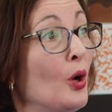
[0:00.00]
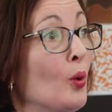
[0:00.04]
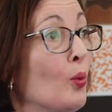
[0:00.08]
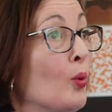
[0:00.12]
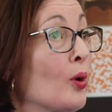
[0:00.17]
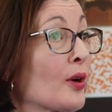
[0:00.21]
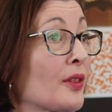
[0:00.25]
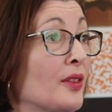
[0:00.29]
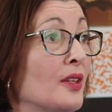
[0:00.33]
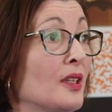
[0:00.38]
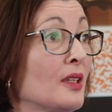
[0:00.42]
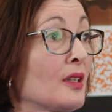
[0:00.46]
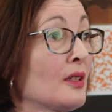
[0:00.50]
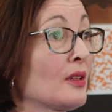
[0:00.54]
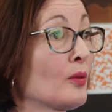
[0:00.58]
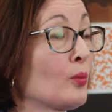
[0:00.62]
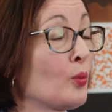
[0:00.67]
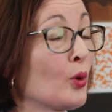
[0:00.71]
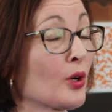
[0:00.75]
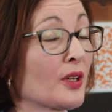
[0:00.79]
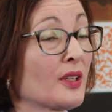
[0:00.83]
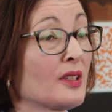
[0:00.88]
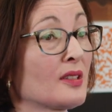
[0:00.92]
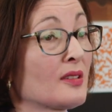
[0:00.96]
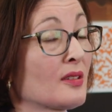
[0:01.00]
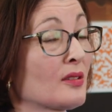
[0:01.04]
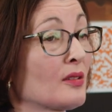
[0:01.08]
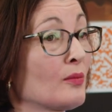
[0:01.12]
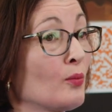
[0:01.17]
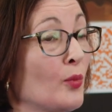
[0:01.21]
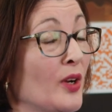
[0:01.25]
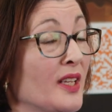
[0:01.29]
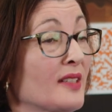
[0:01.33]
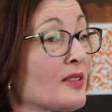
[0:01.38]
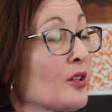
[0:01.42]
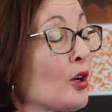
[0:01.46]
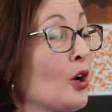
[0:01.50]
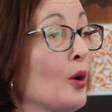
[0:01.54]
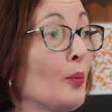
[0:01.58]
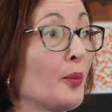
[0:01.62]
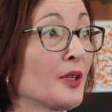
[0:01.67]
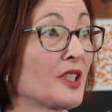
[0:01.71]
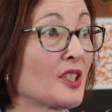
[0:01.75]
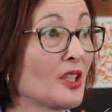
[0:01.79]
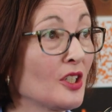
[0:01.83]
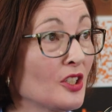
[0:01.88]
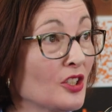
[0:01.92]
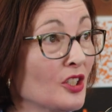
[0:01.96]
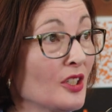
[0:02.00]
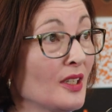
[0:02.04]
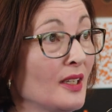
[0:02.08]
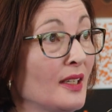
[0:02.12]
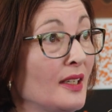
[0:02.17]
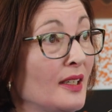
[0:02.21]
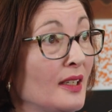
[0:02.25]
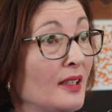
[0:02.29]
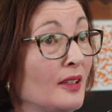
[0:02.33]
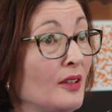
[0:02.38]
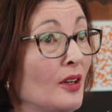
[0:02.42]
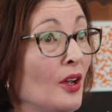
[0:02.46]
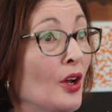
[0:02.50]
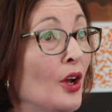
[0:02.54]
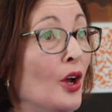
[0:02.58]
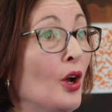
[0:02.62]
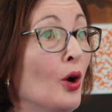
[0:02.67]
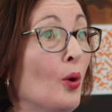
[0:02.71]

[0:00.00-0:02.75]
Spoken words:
where's the competition?